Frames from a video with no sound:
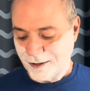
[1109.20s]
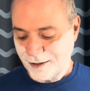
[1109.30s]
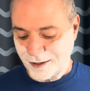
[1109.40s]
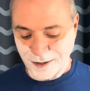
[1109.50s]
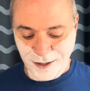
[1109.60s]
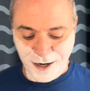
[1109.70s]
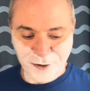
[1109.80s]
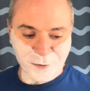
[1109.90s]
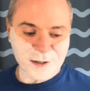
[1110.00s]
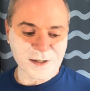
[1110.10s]
And then I
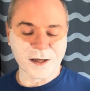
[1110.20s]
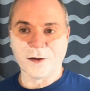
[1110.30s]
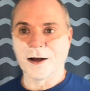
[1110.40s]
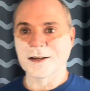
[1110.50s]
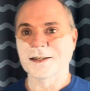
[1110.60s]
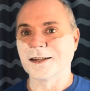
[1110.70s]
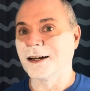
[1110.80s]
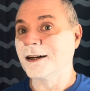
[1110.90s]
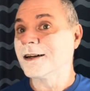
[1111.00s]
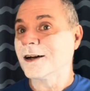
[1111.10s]
noticed I lost
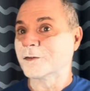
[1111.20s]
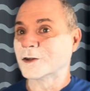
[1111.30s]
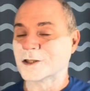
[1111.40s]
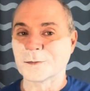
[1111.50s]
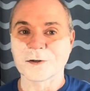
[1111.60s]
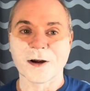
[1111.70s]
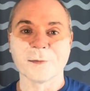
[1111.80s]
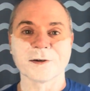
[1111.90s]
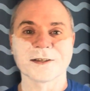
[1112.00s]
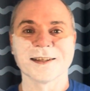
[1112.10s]
a few
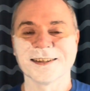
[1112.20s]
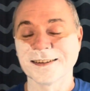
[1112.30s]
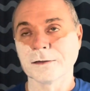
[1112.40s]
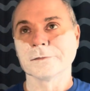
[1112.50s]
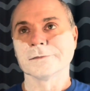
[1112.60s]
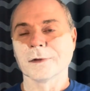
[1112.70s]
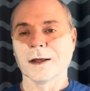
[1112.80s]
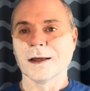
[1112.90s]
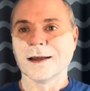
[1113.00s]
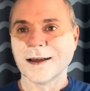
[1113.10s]
subscribers.
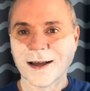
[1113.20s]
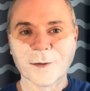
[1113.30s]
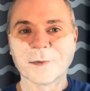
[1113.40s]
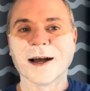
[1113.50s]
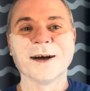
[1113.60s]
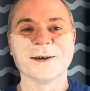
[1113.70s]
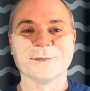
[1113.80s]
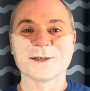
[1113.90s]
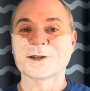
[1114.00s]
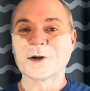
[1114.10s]
I'm
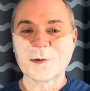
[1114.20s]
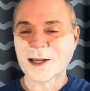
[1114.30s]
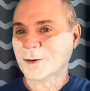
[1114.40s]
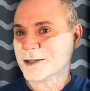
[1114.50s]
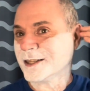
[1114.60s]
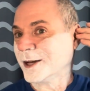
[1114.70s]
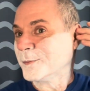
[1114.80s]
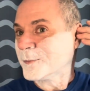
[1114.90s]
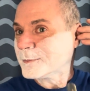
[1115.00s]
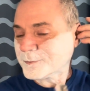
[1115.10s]
assuming it was them.
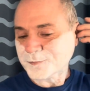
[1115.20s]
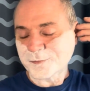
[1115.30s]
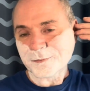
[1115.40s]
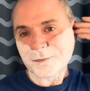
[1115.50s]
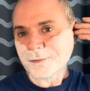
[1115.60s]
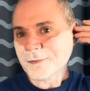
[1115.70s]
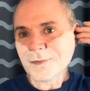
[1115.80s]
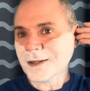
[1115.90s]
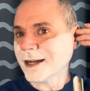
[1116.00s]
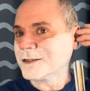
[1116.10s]

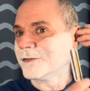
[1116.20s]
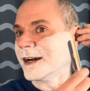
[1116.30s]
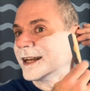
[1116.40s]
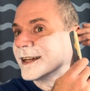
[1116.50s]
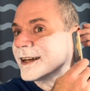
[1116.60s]
That's fine.